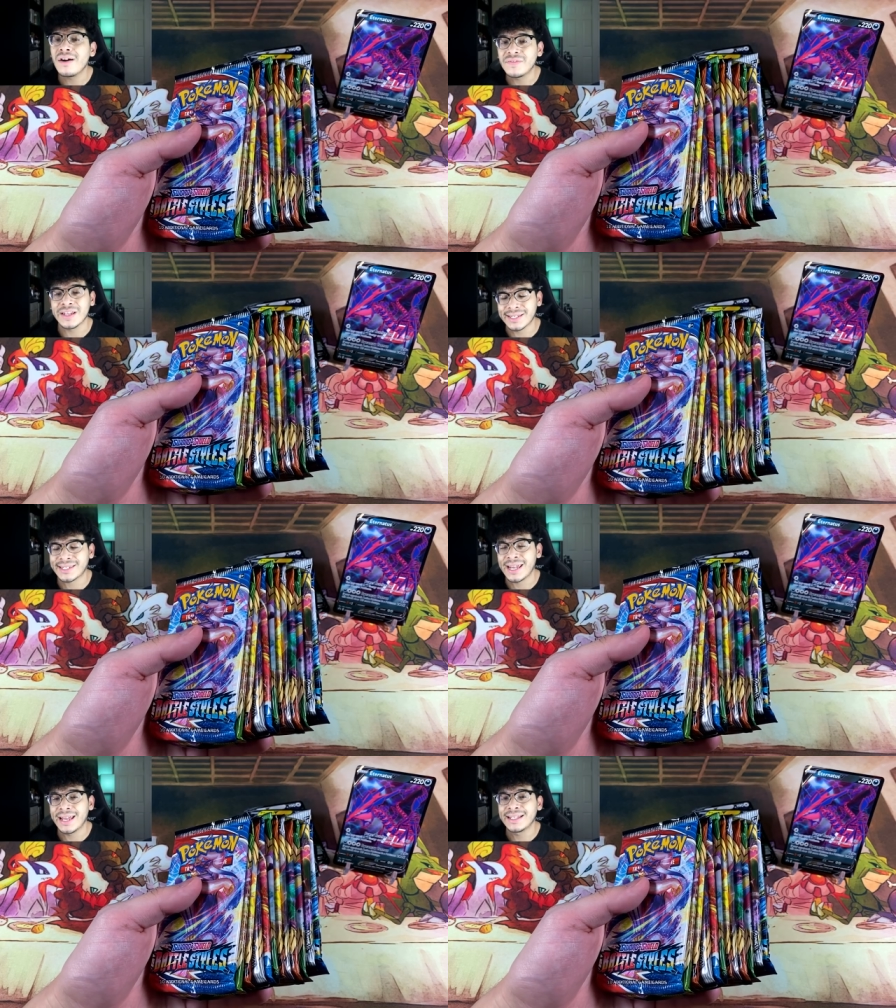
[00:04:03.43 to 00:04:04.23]
of these
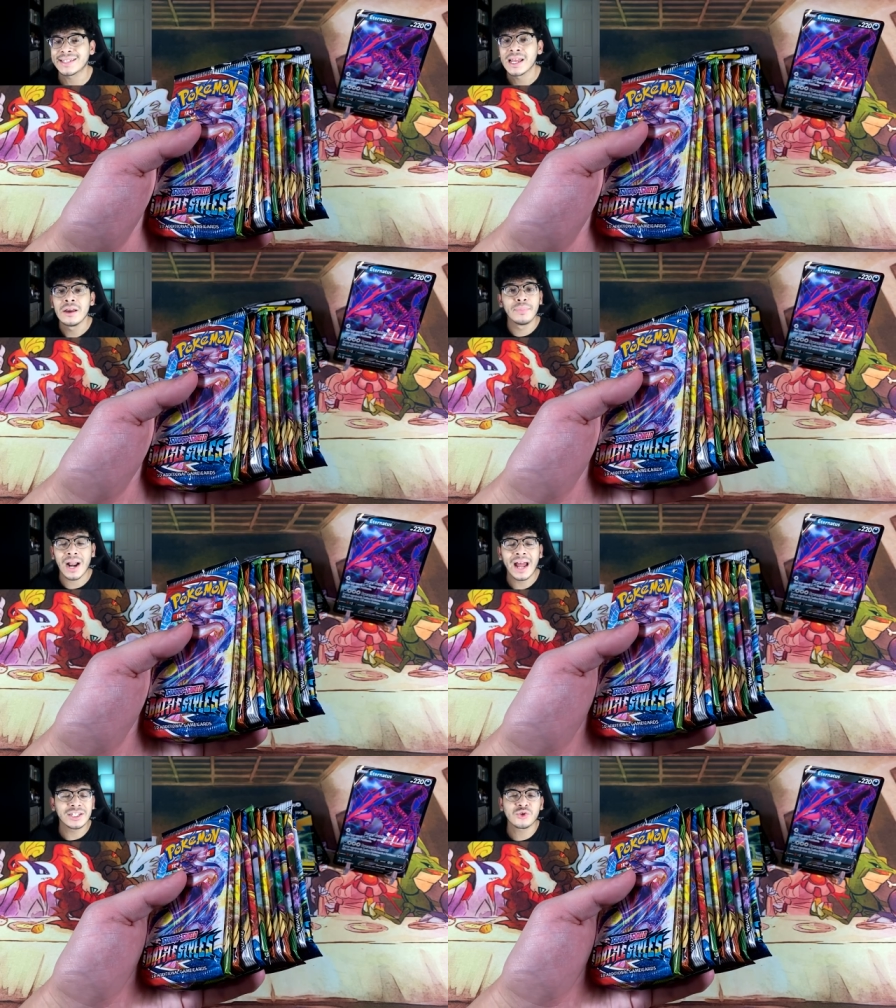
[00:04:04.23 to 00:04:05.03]
tins,
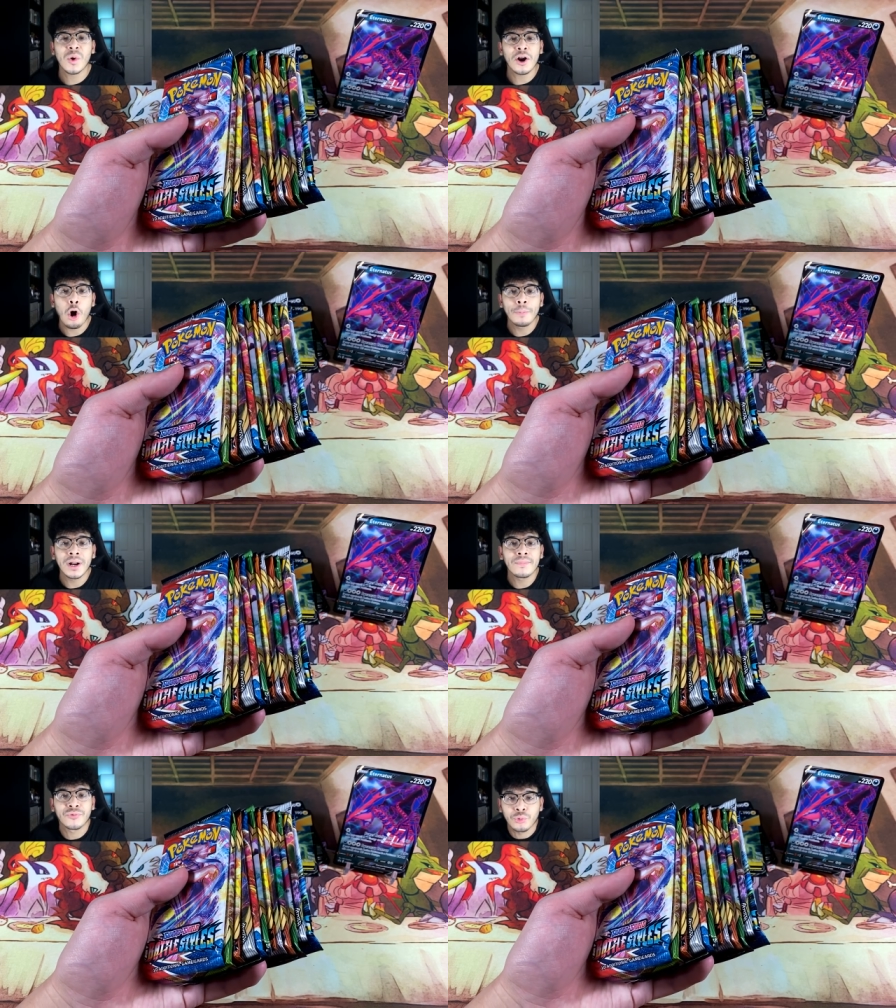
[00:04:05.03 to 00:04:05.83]
but I just wanna
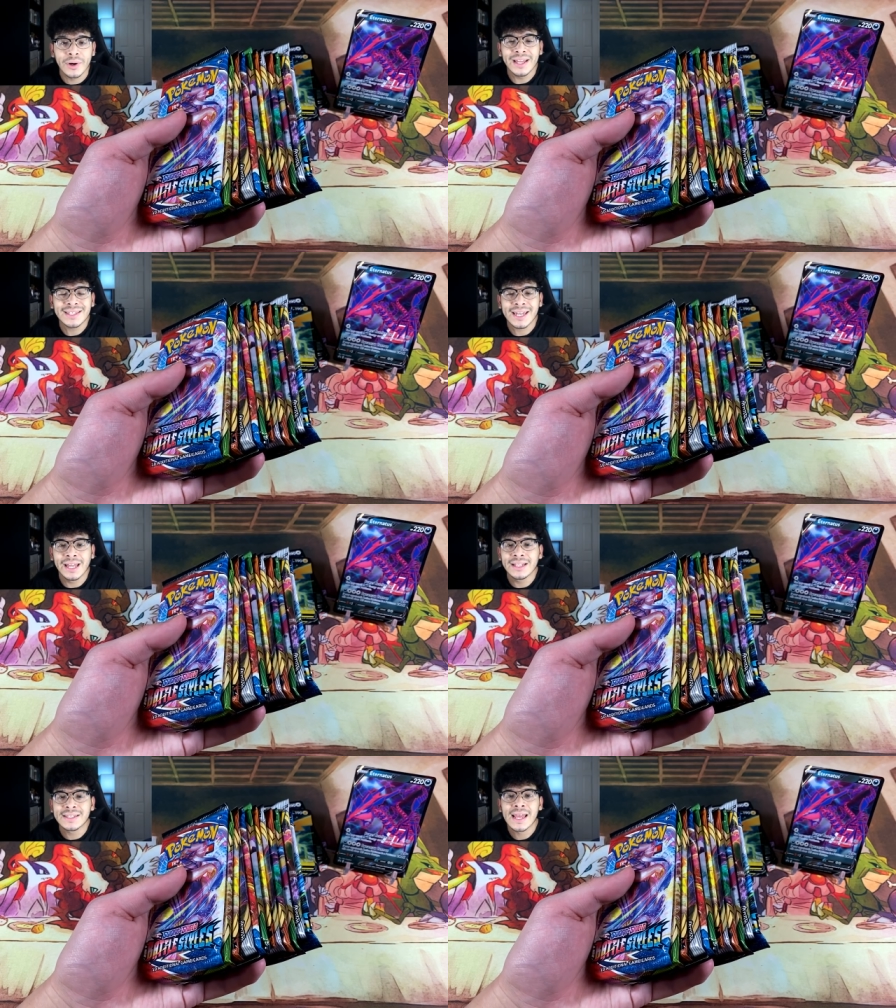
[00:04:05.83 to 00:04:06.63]
open up three
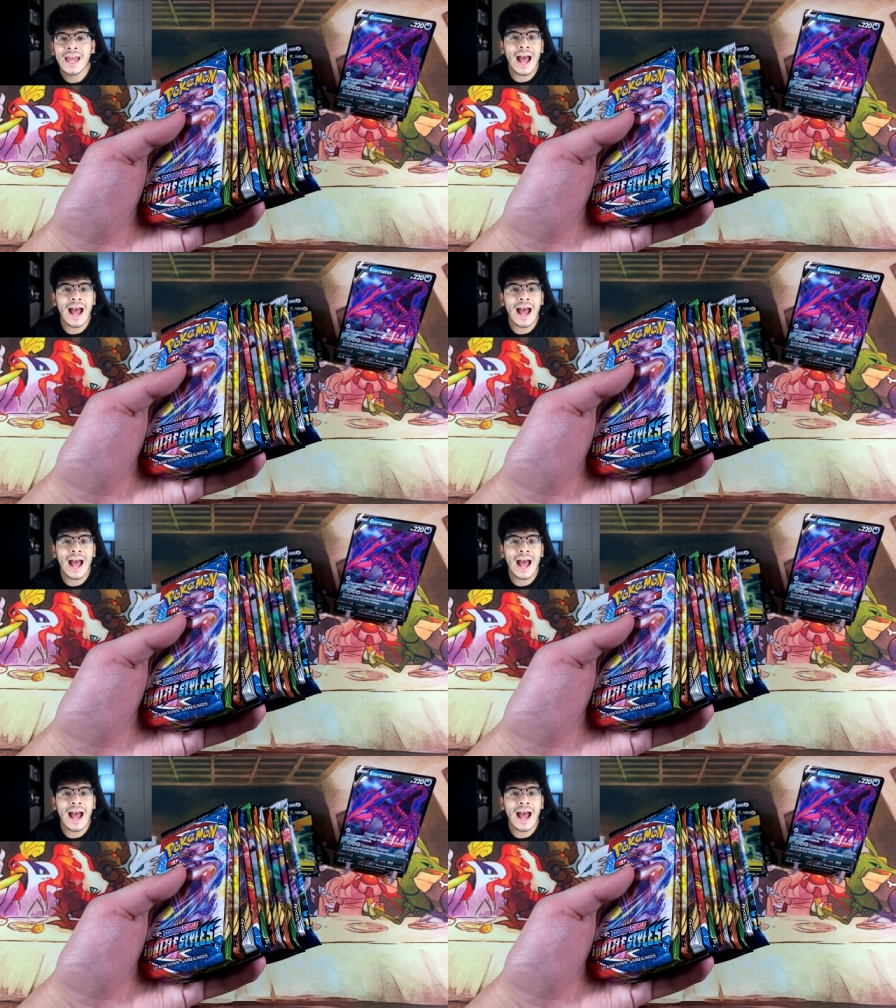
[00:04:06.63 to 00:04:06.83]
tins